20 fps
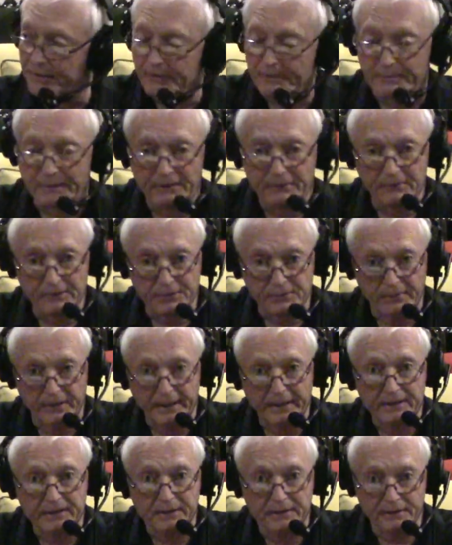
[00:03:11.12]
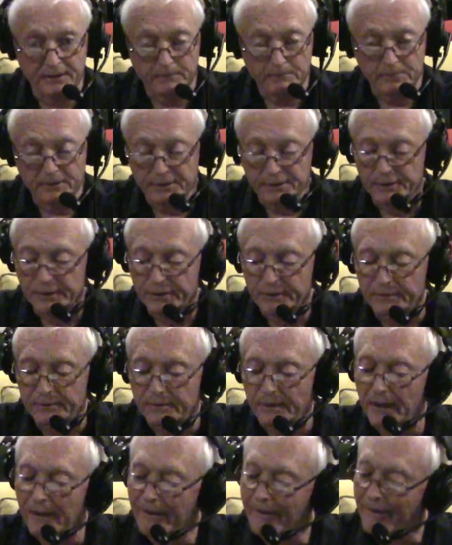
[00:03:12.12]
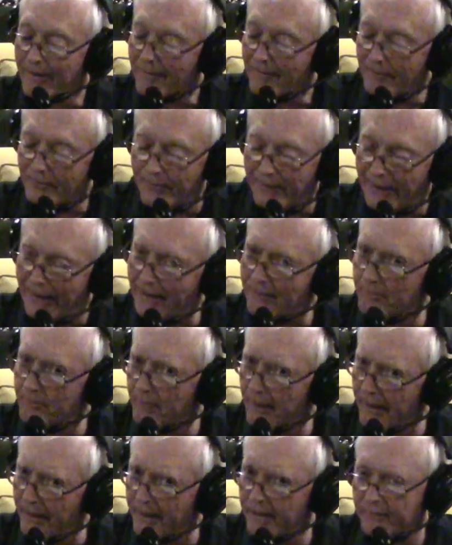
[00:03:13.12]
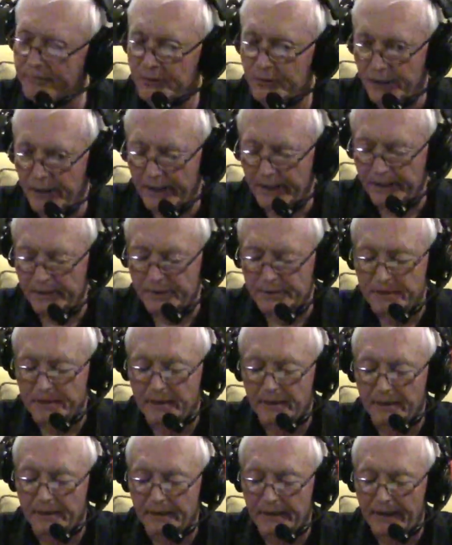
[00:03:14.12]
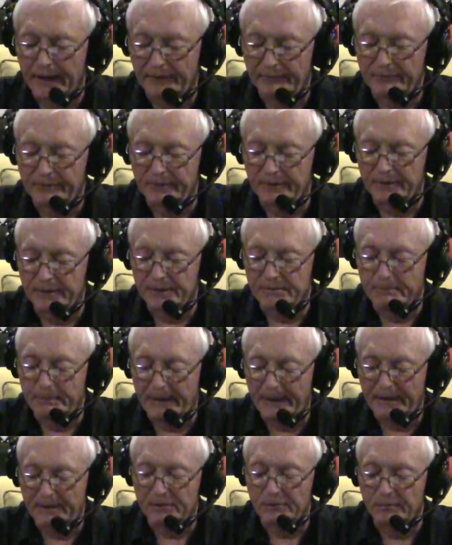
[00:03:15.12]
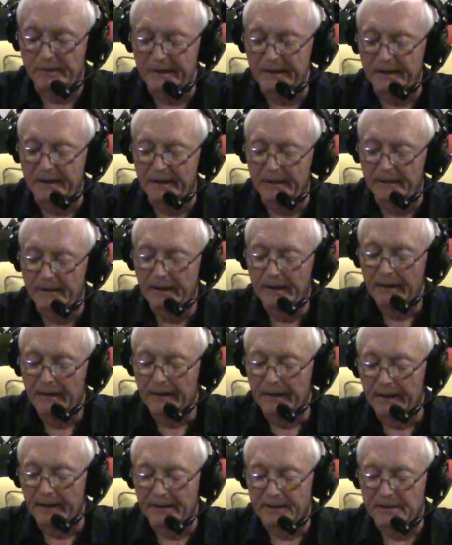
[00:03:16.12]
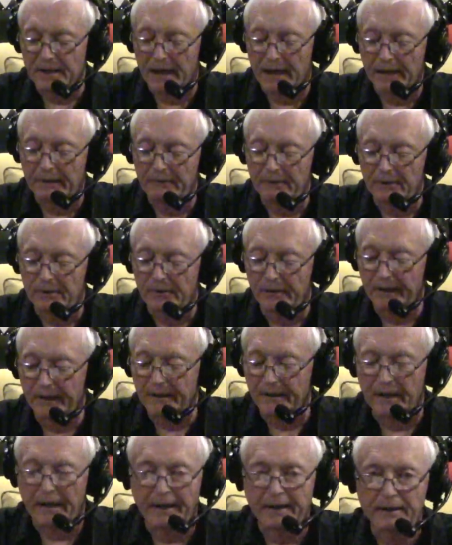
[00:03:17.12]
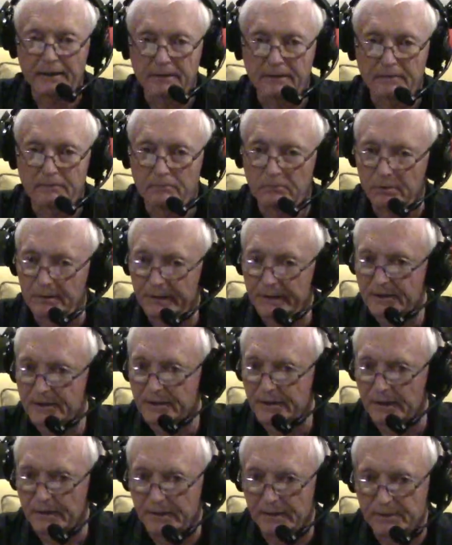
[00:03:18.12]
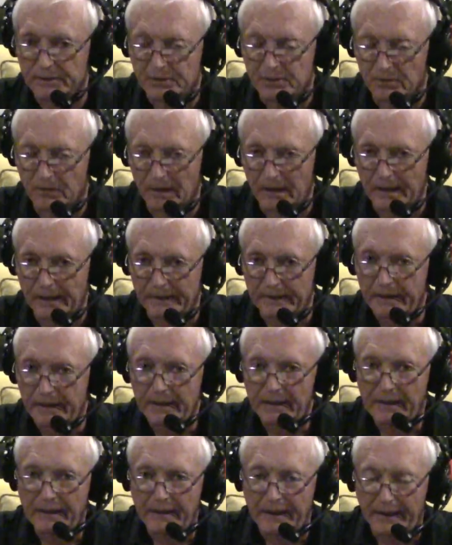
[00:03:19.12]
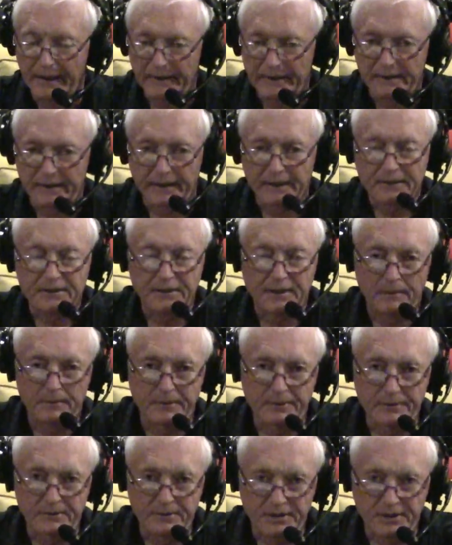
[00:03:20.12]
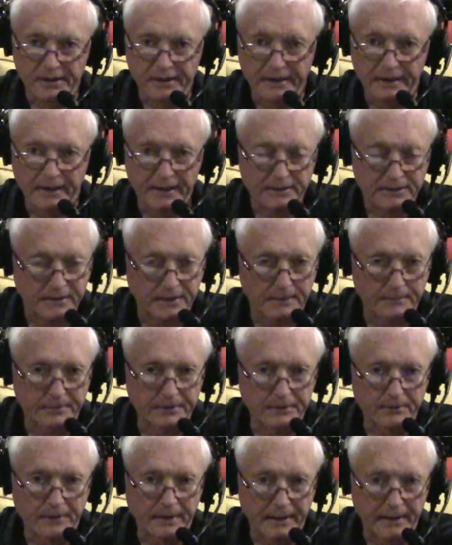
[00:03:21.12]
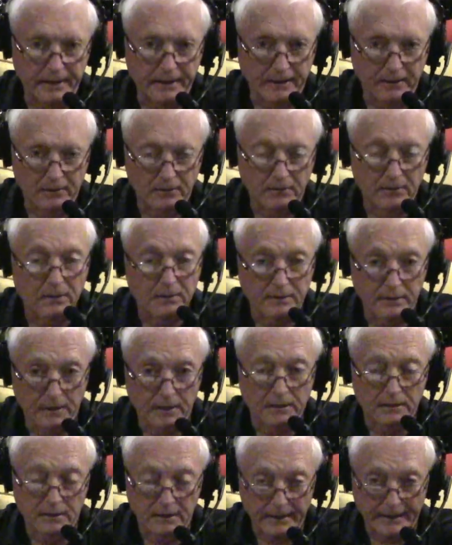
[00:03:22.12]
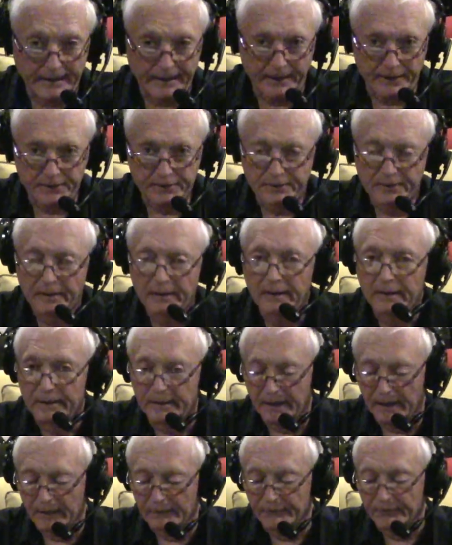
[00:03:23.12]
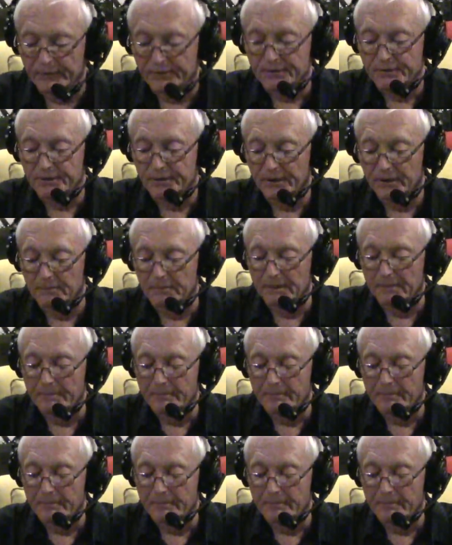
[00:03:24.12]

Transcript: was ranked number 2. That might have changed after this past weekend as Iowa Grand Highland blitzed the squad at the SWC SWAL The Clash Conference Tournament.